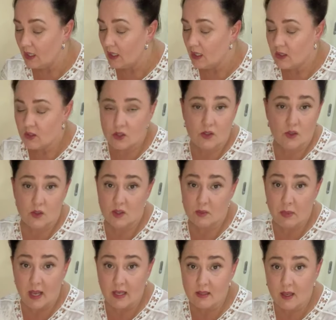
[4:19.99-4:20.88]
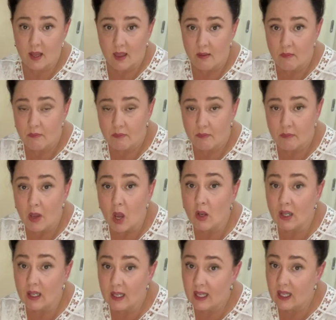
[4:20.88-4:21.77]
just use parsley, but
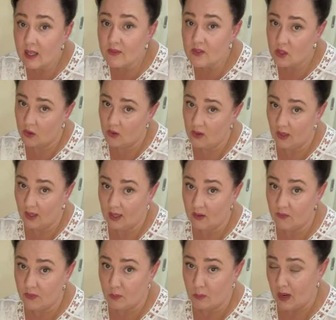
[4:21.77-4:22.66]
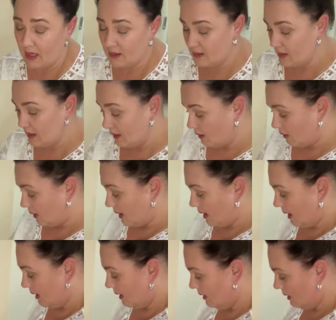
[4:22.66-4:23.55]
leaves only of the parsley,
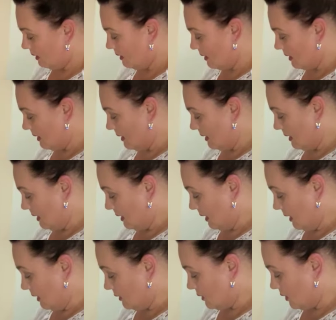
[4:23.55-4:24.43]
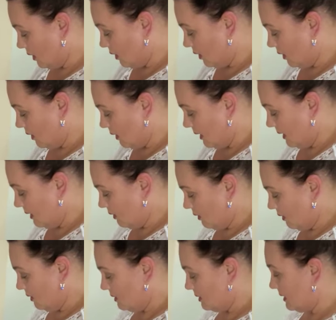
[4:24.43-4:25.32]
okay? So in
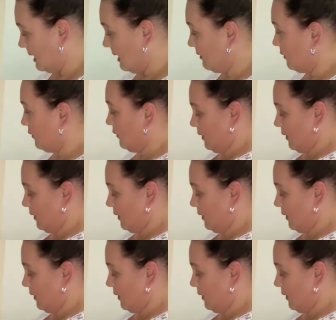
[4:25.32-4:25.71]
goes that,